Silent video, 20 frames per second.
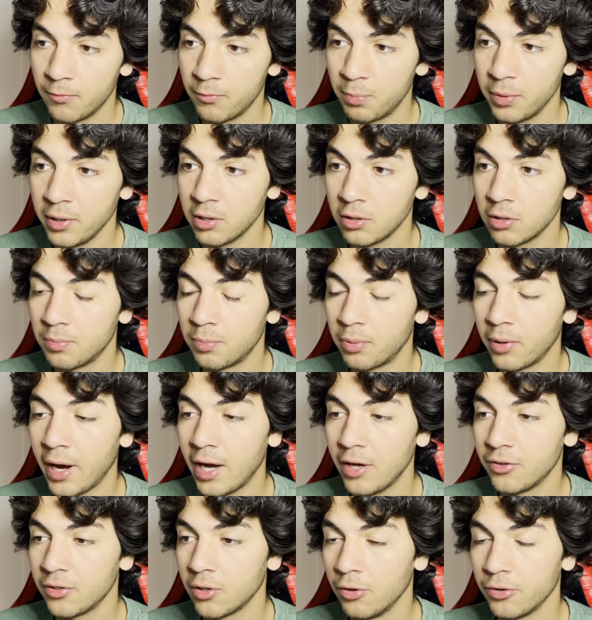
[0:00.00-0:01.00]
Pretty good
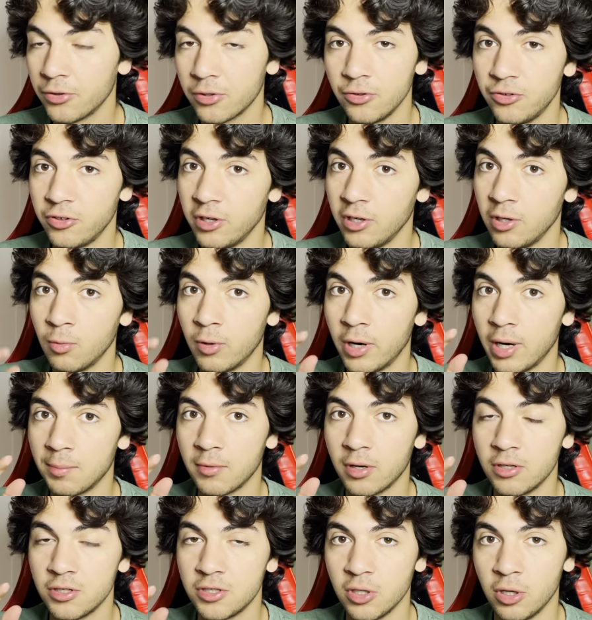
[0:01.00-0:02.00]
price, also considering what I'm
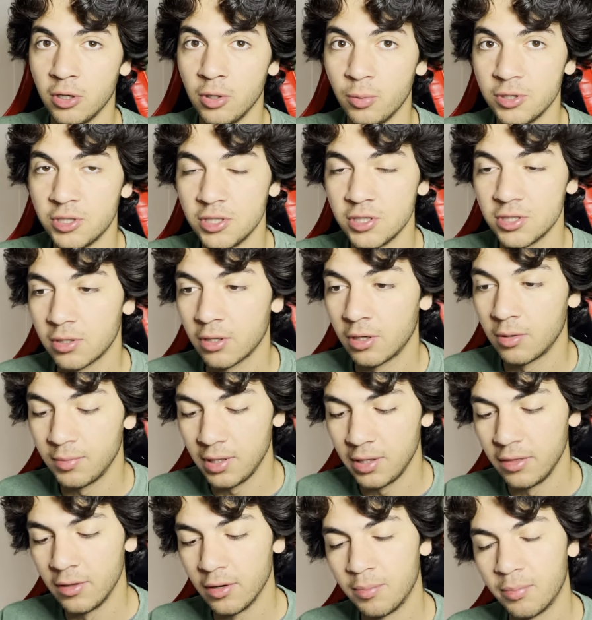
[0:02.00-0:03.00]
going to show you, which is going to
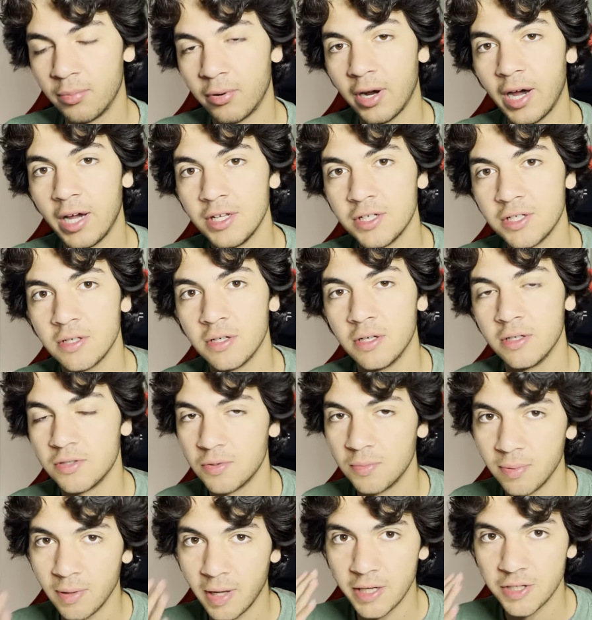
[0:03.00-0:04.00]
be the price and
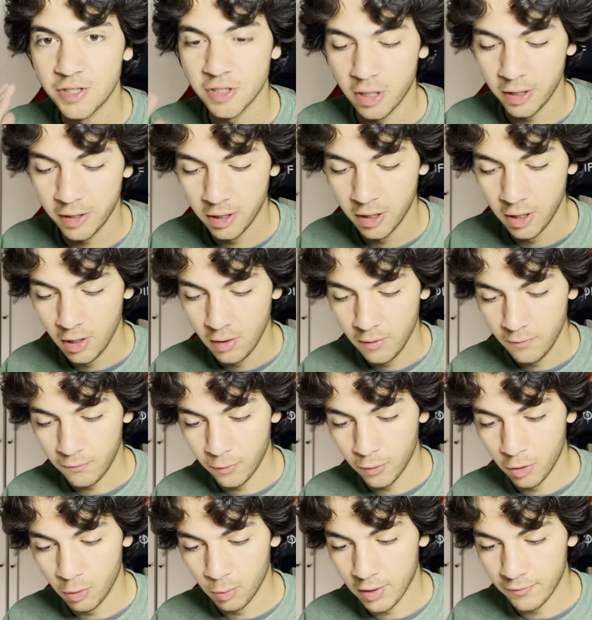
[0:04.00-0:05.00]
supply chart
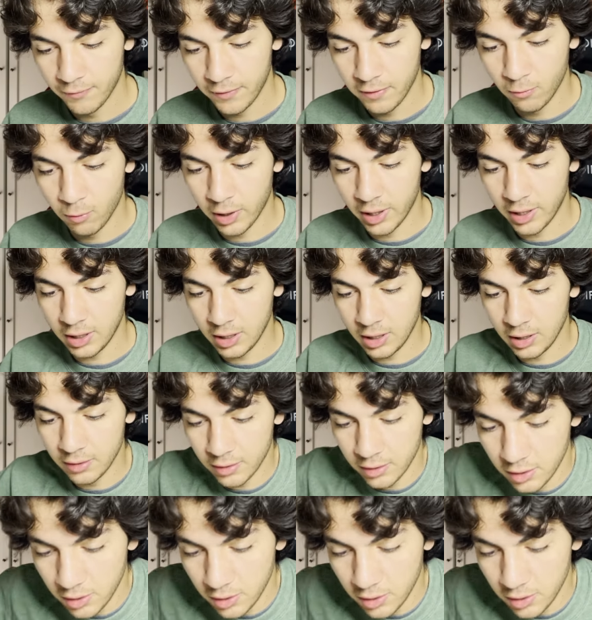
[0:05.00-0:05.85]
for 151 in the